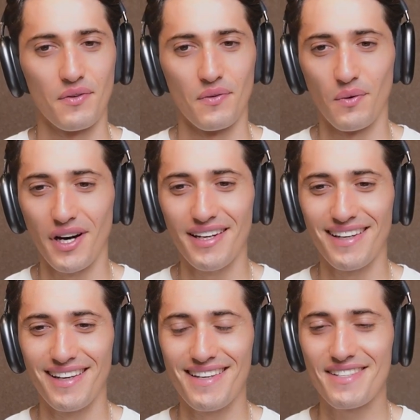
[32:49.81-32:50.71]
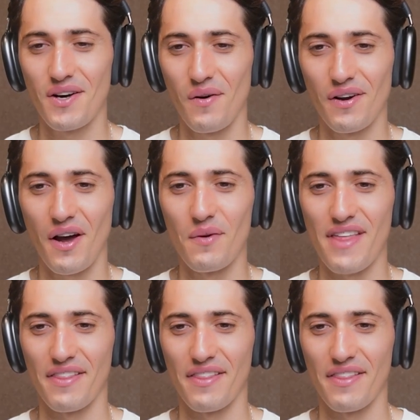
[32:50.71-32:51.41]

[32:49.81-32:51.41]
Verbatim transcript: what is going on with